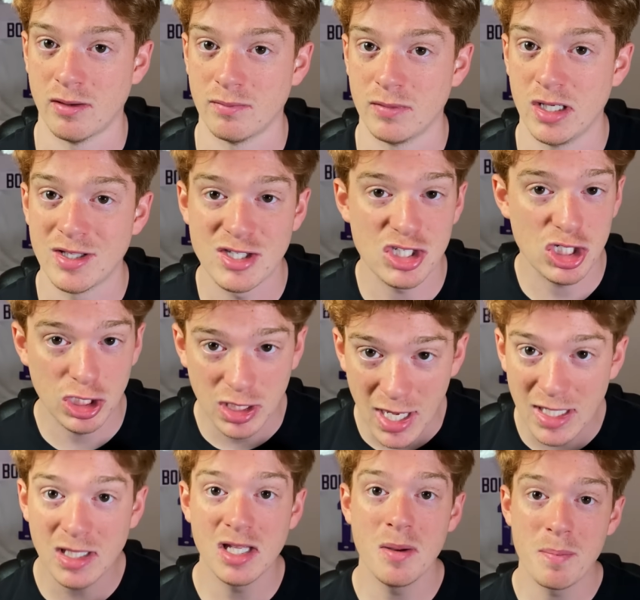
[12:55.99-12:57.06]
It's
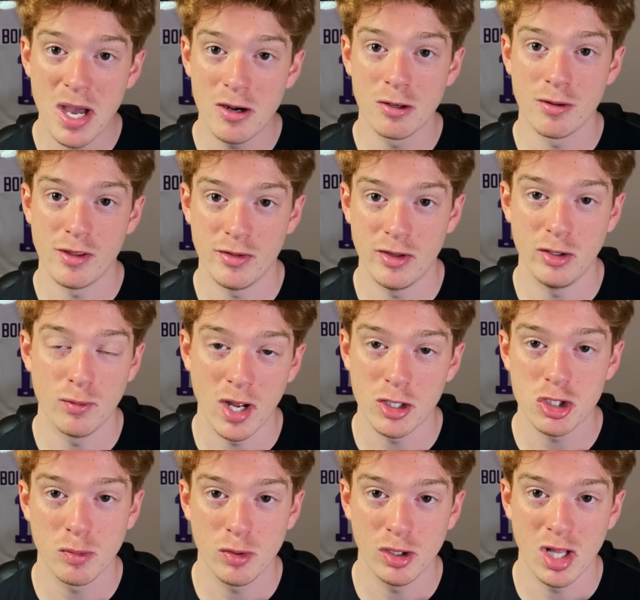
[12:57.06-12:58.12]
slightly better than the
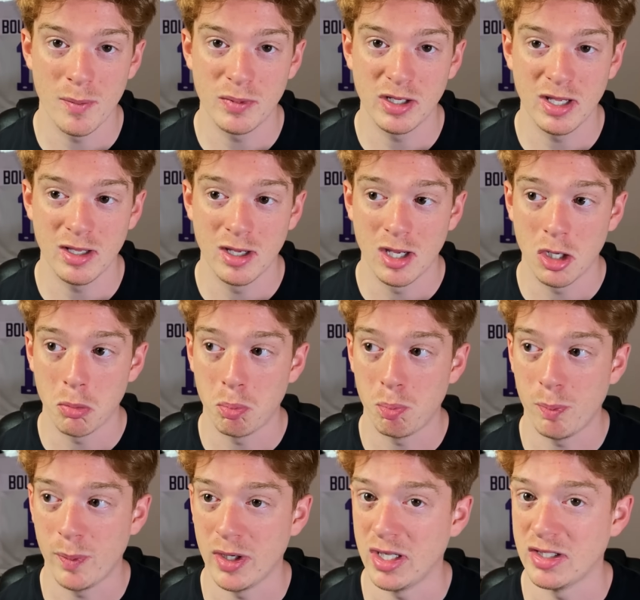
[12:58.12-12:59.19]
Retro Bowl update,
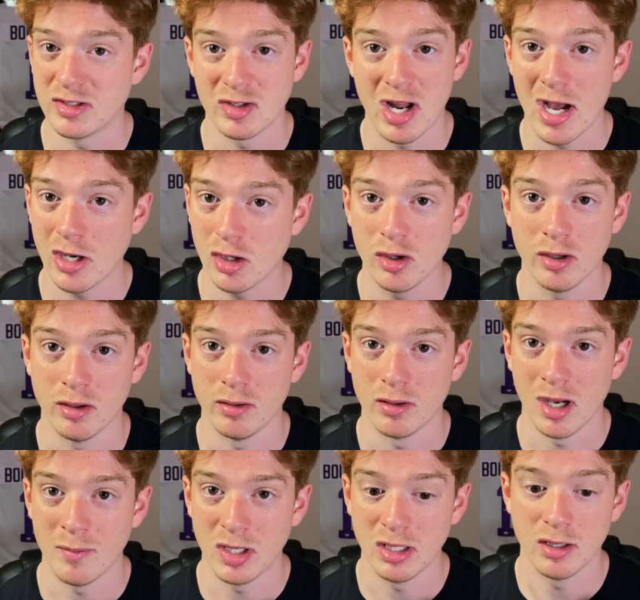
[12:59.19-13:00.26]
but it's not good.
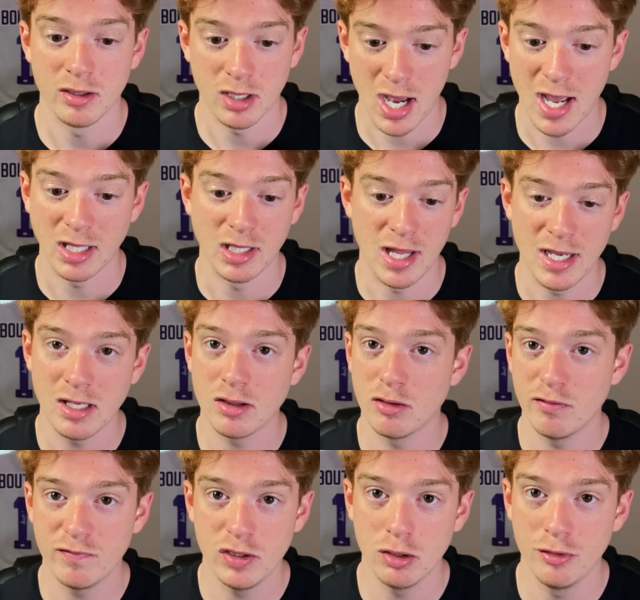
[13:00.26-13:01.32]
I mean, I like the
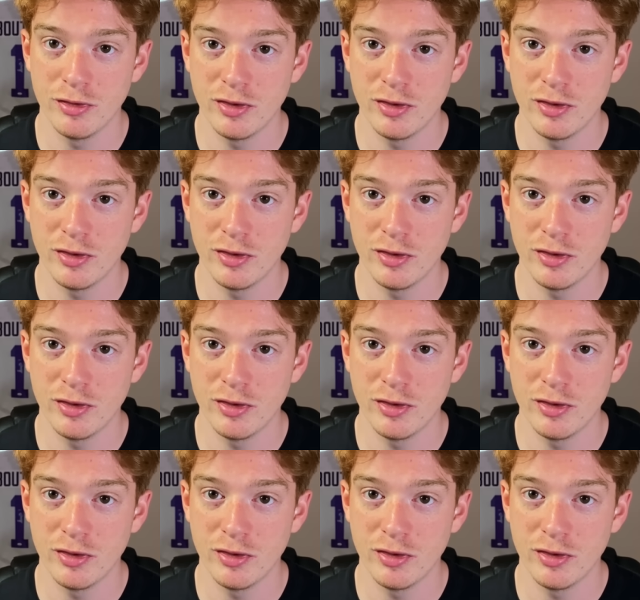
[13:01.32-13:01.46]
field